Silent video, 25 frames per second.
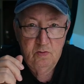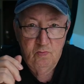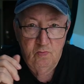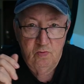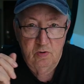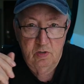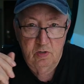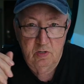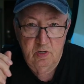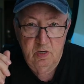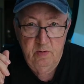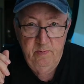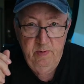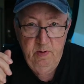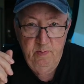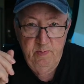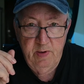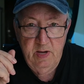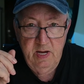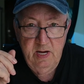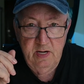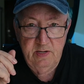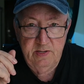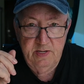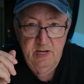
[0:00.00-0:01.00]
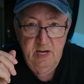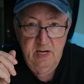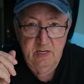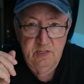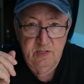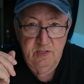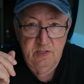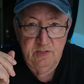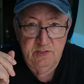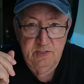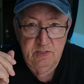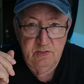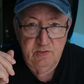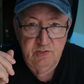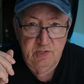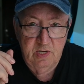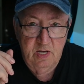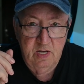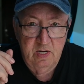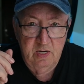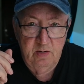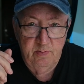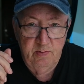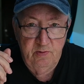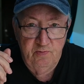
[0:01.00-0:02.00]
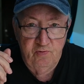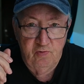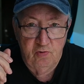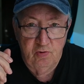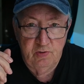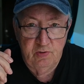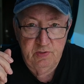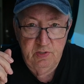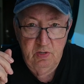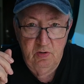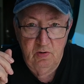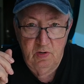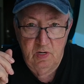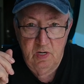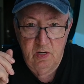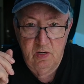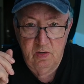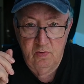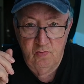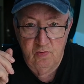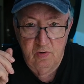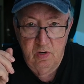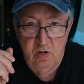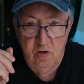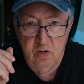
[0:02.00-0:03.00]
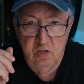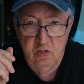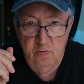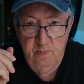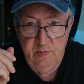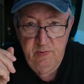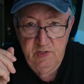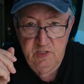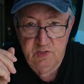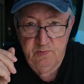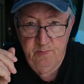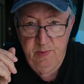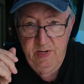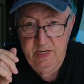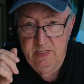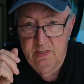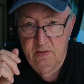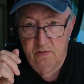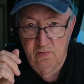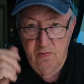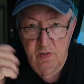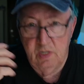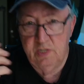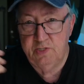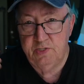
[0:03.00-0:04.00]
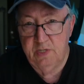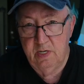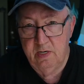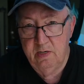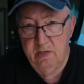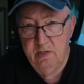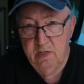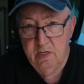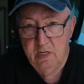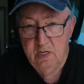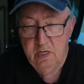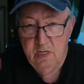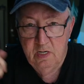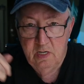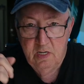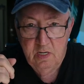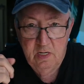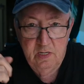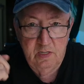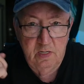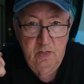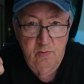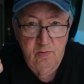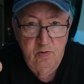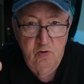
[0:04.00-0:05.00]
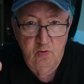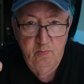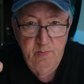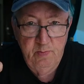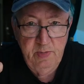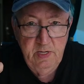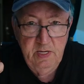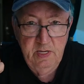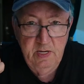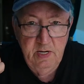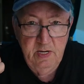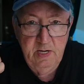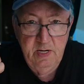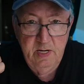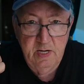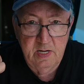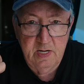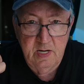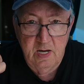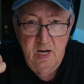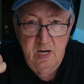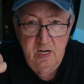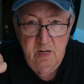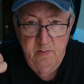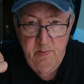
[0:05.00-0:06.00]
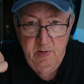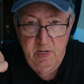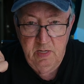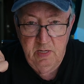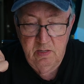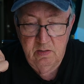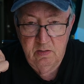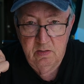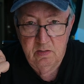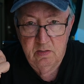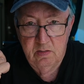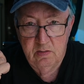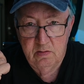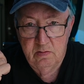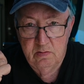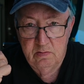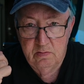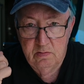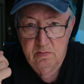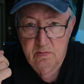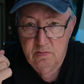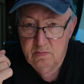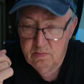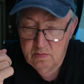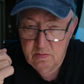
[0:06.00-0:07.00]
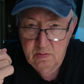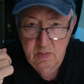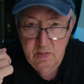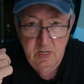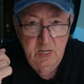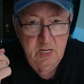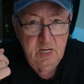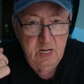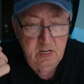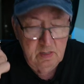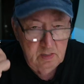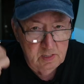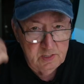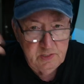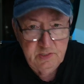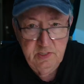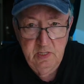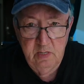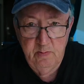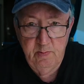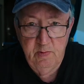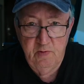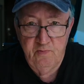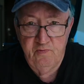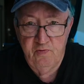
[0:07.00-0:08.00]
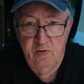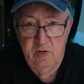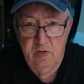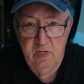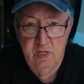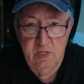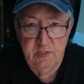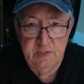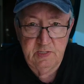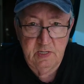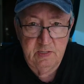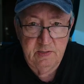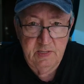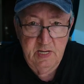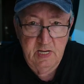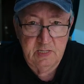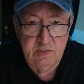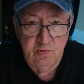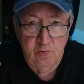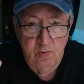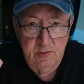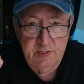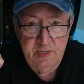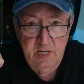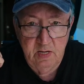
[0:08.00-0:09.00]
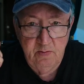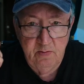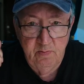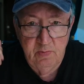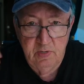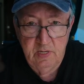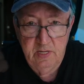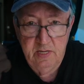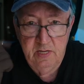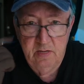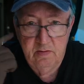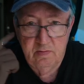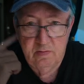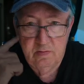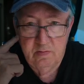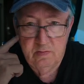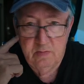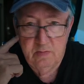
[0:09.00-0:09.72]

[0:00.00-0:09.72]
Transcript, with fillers: we're going to be paying taxes in China before too long. We're all going to be speaking Russian, and there won't be any economy. I got legitimate friends that that's what they believe